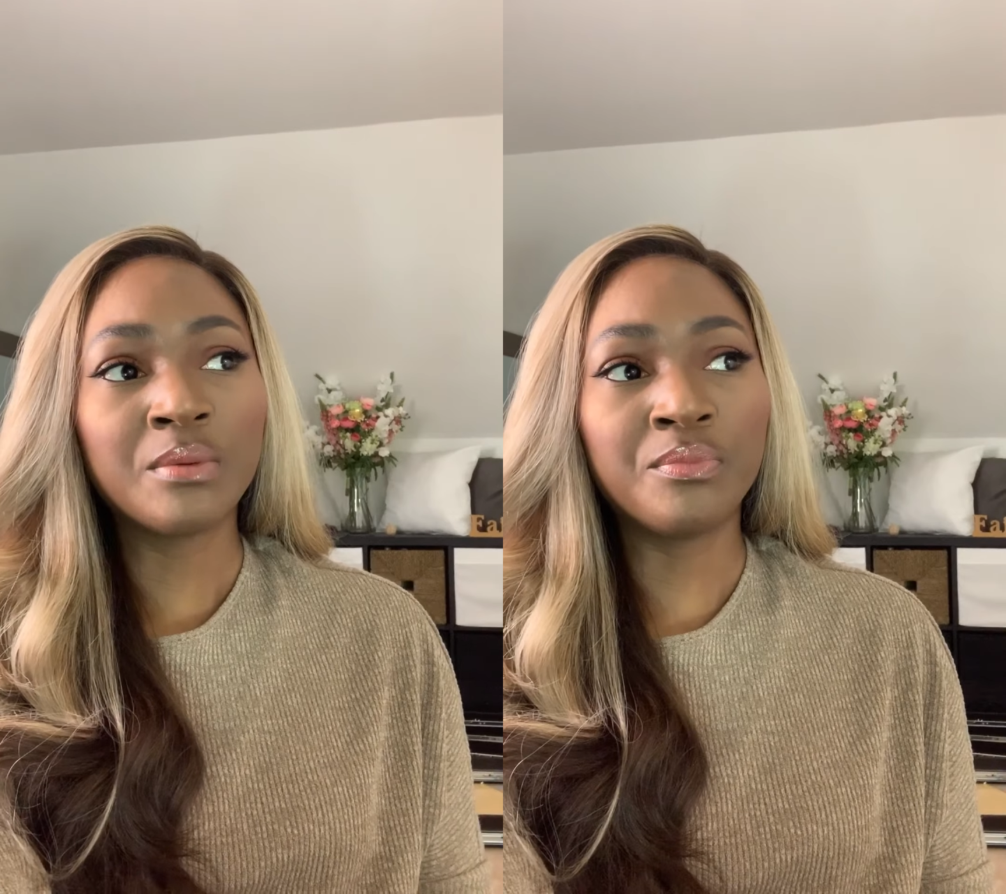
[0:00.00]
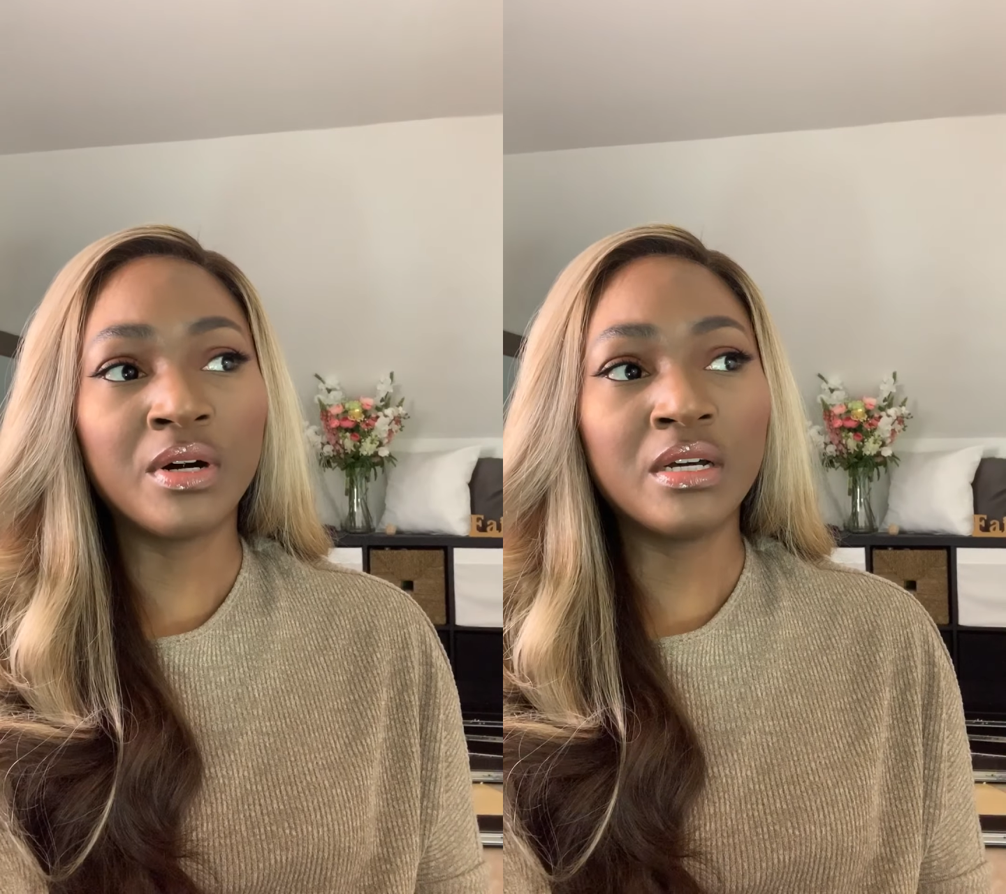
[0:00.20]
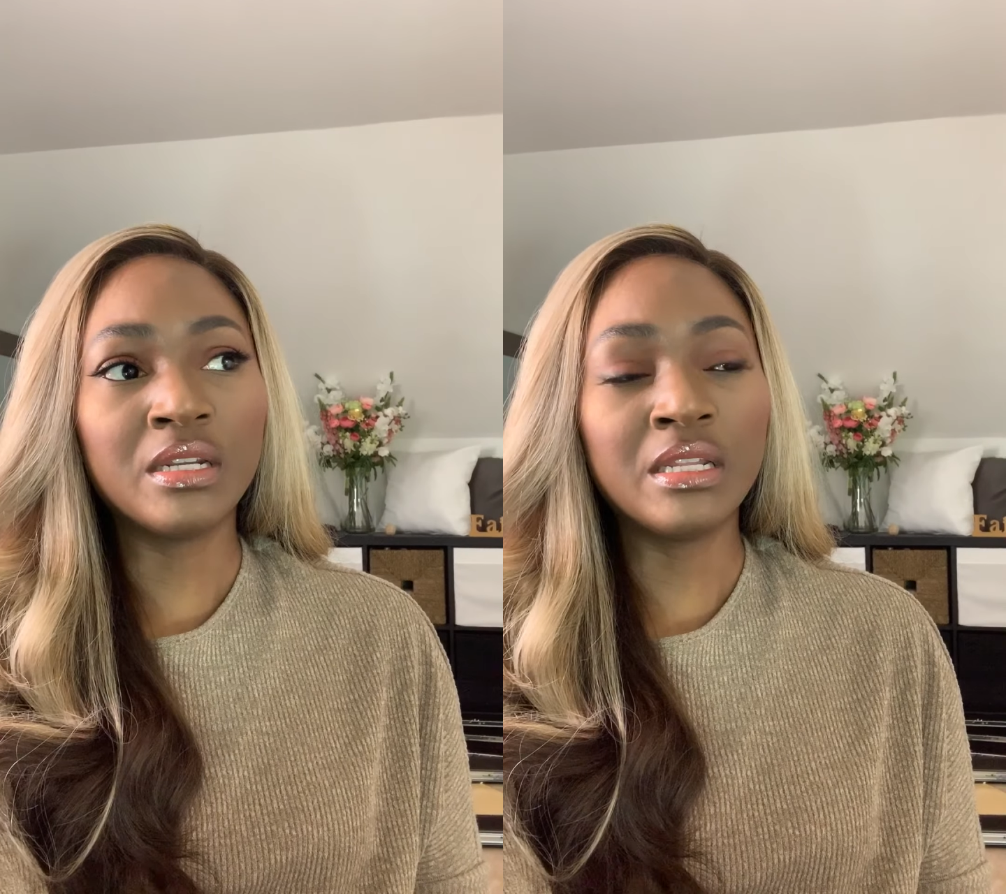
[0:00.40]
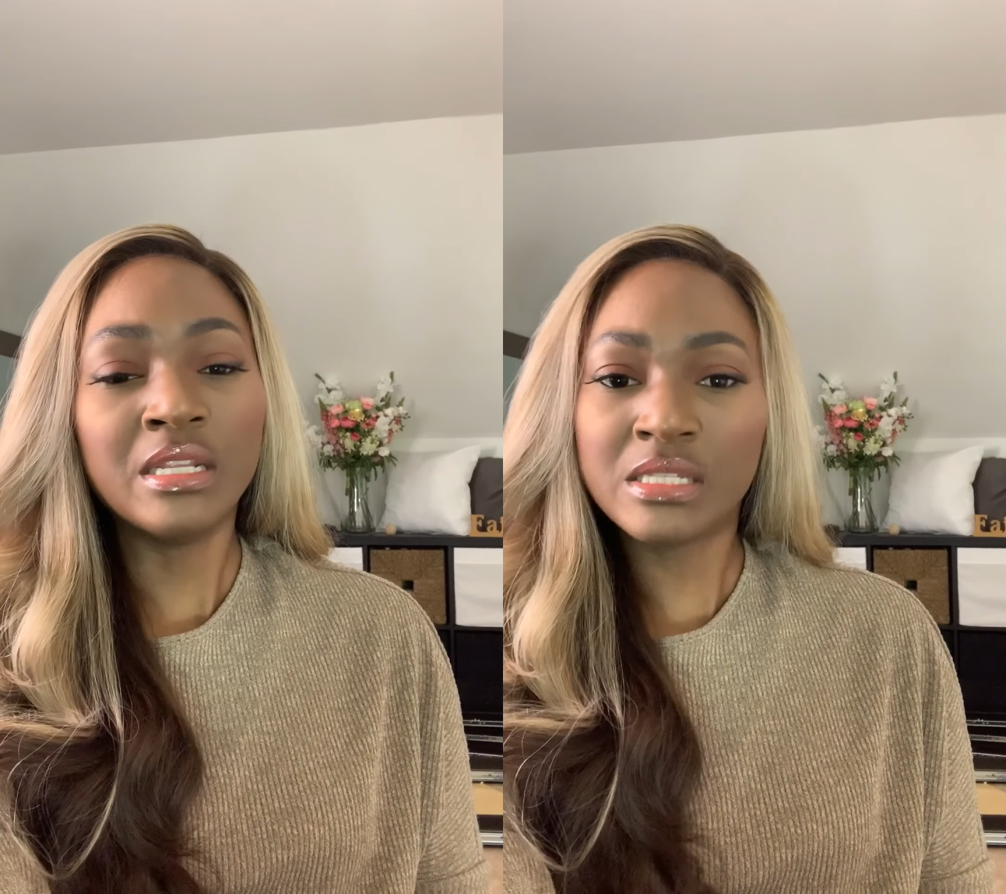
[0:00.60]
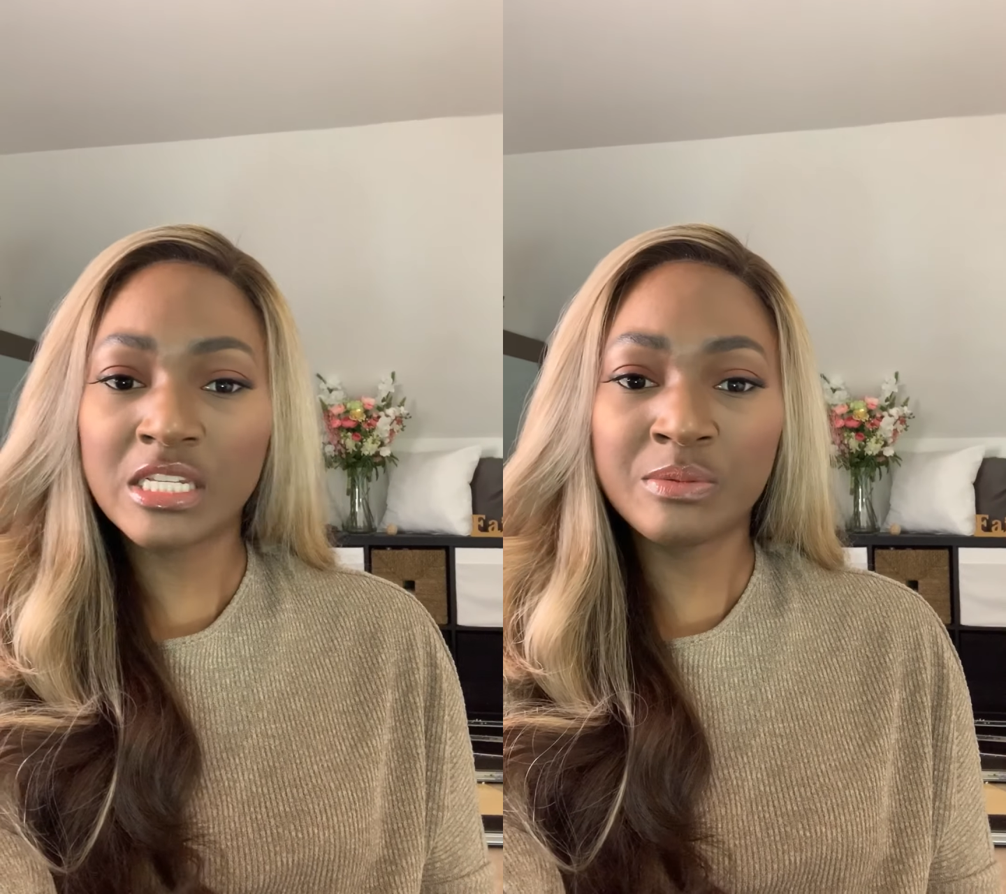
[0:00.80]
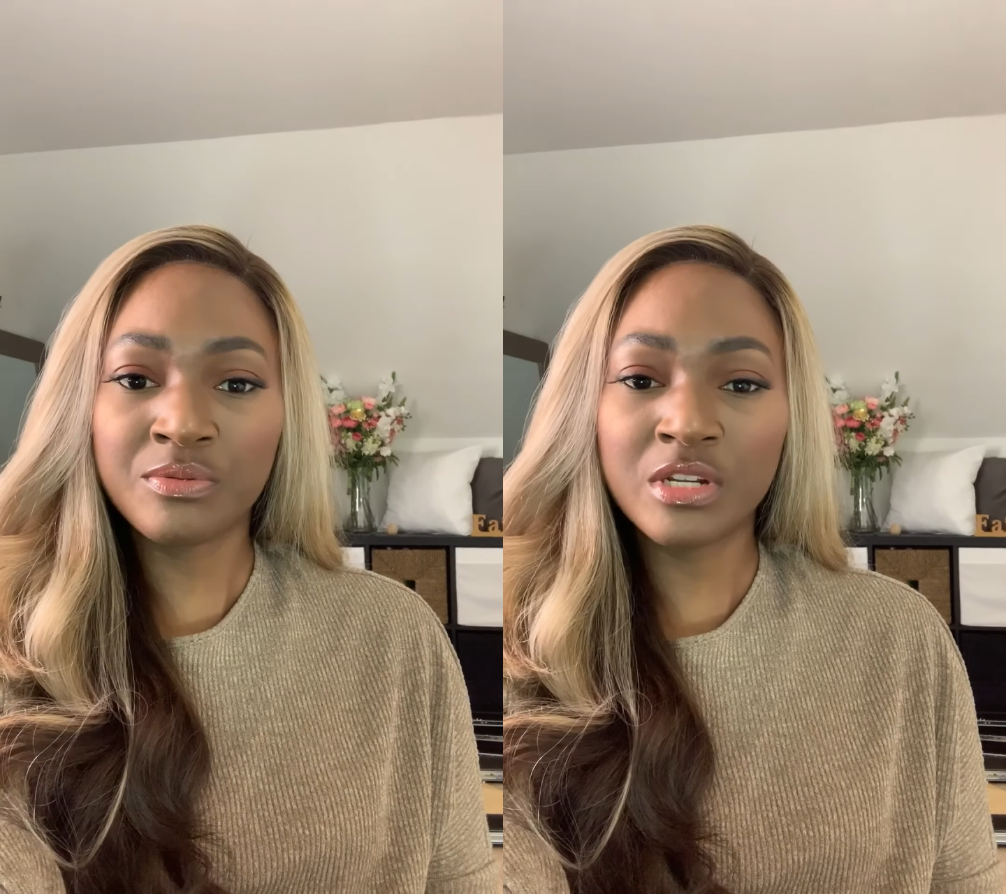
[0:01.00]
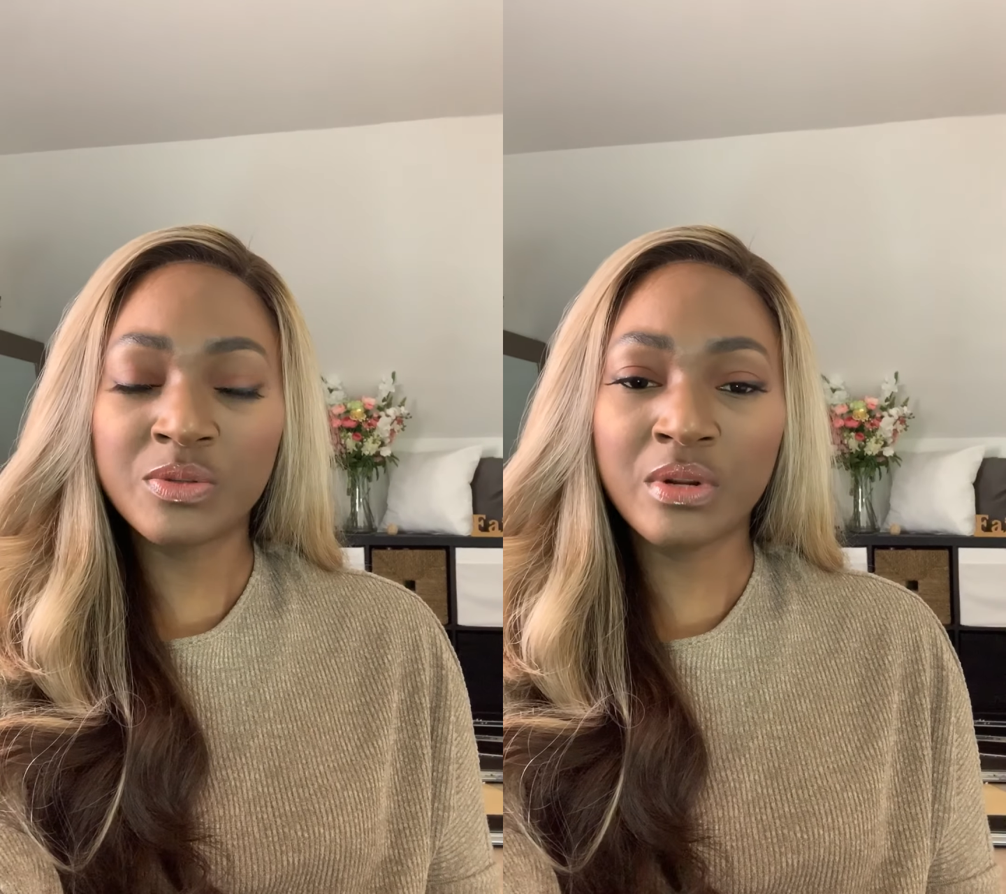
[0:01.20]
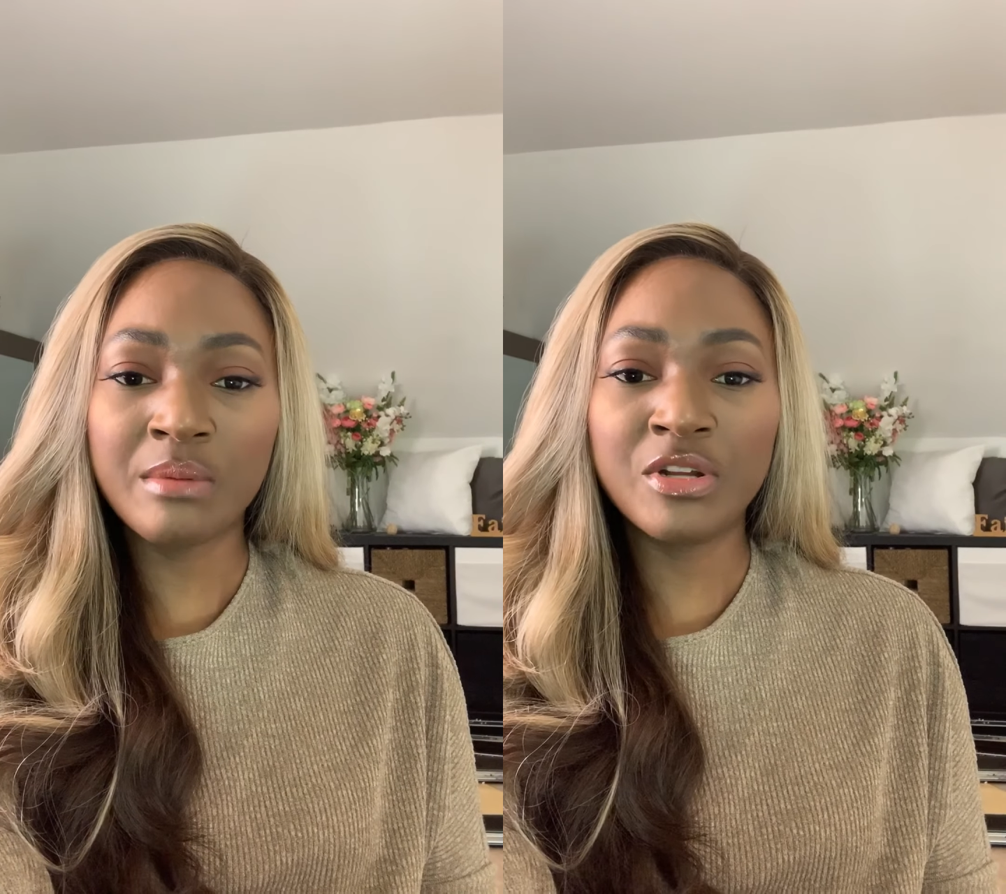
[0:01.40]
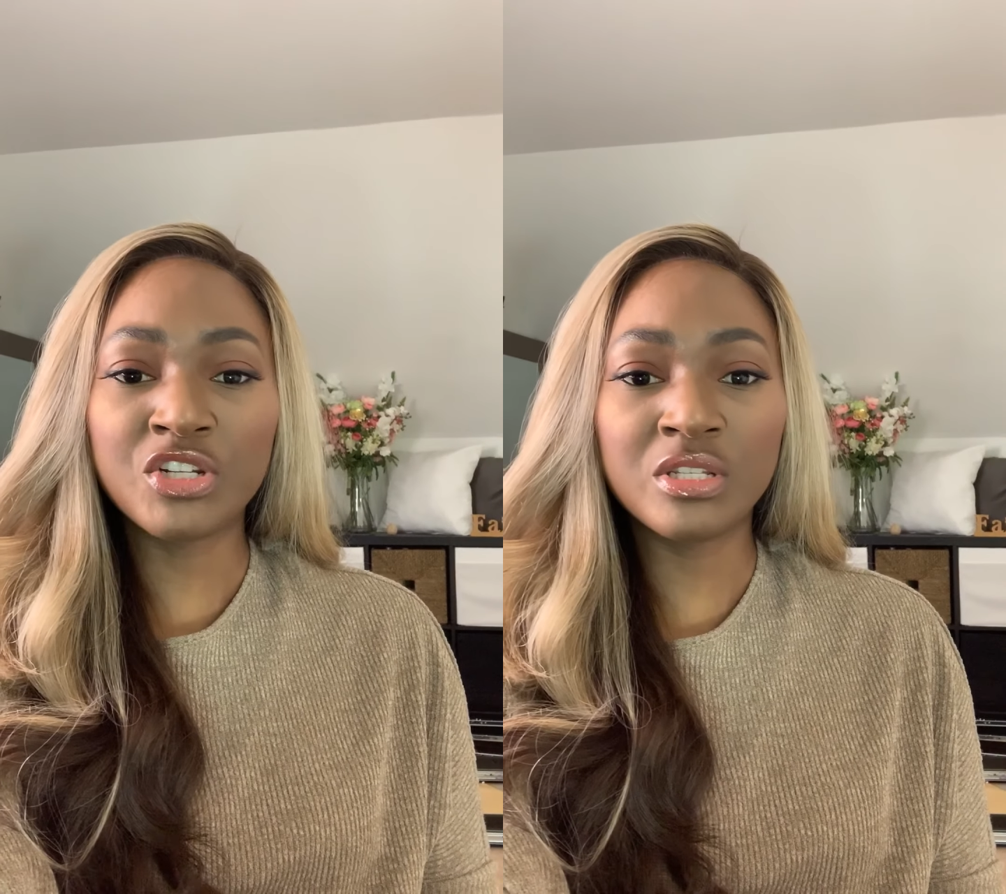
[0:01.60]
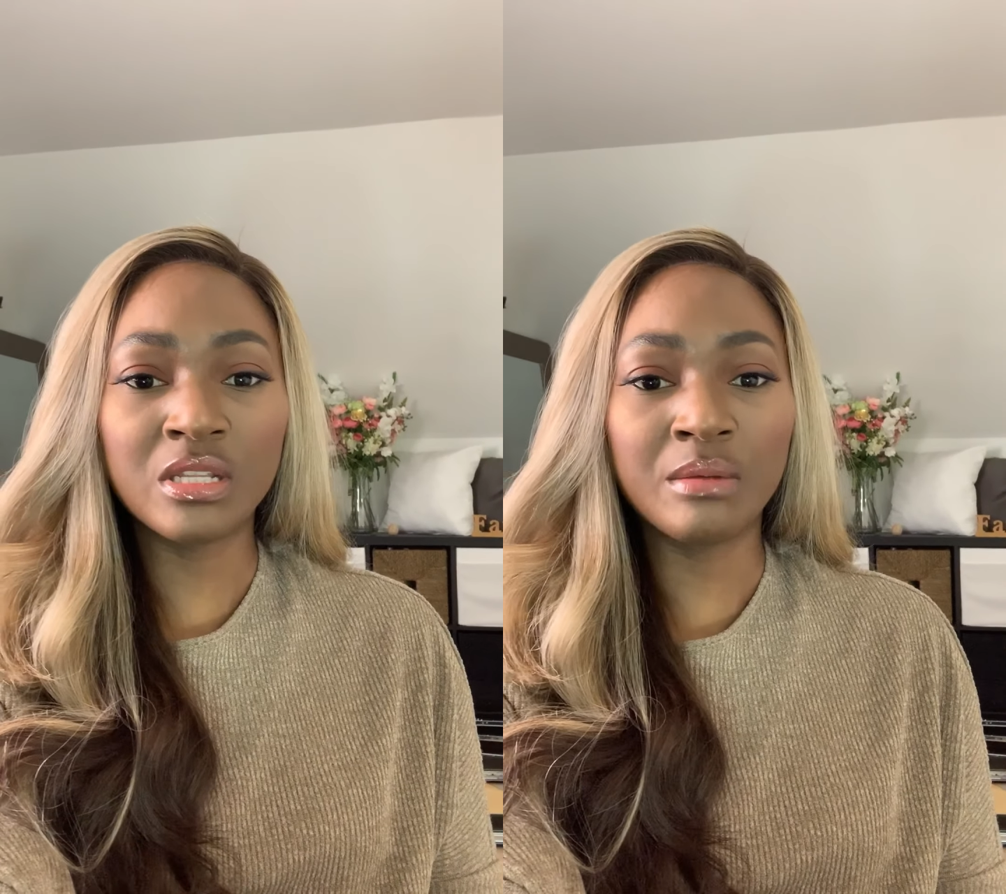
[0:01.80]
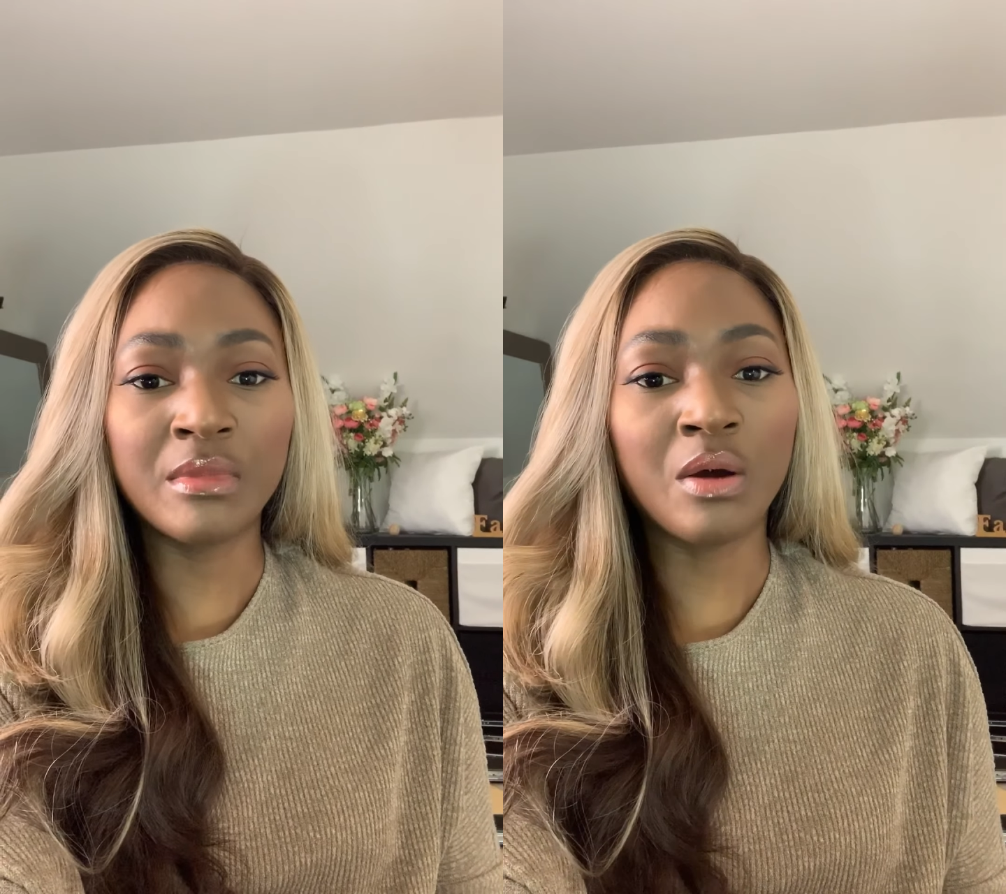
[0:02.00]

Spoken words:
But in this experience, when I mentioned to them,